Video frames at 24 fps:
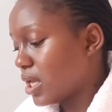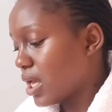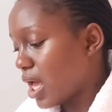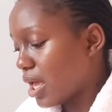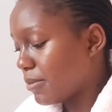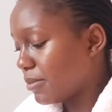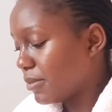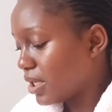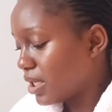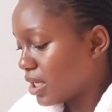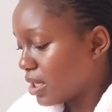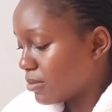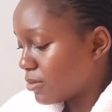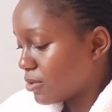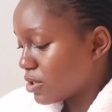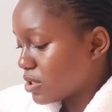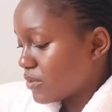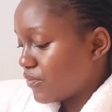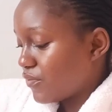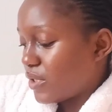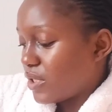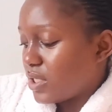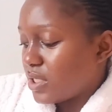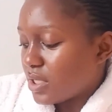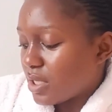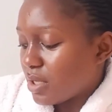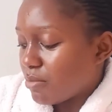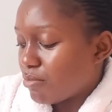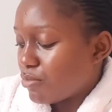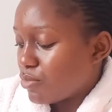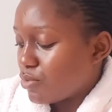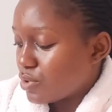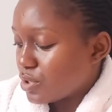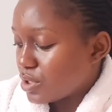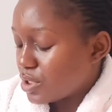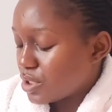I mean I'm not even in the
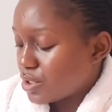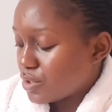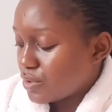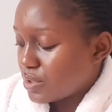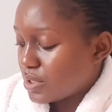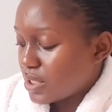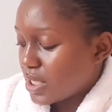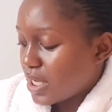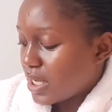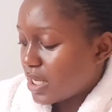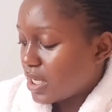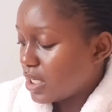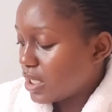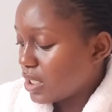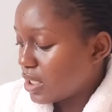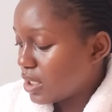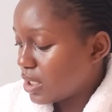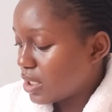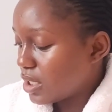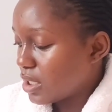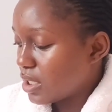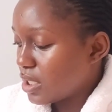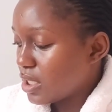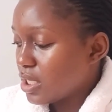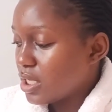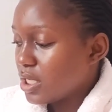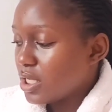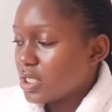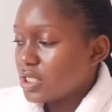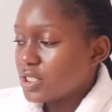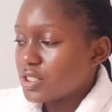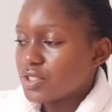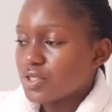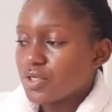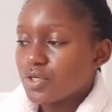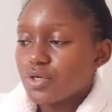mood today.
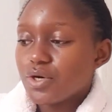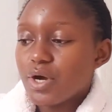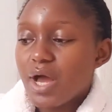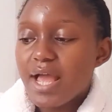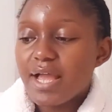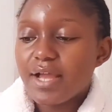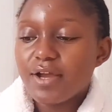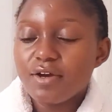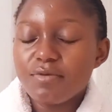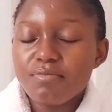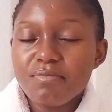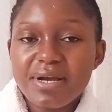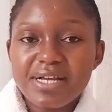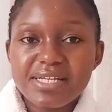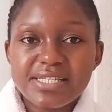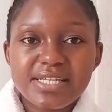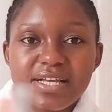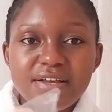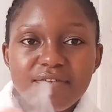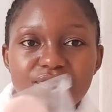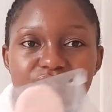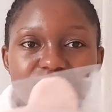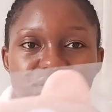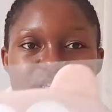So I got myself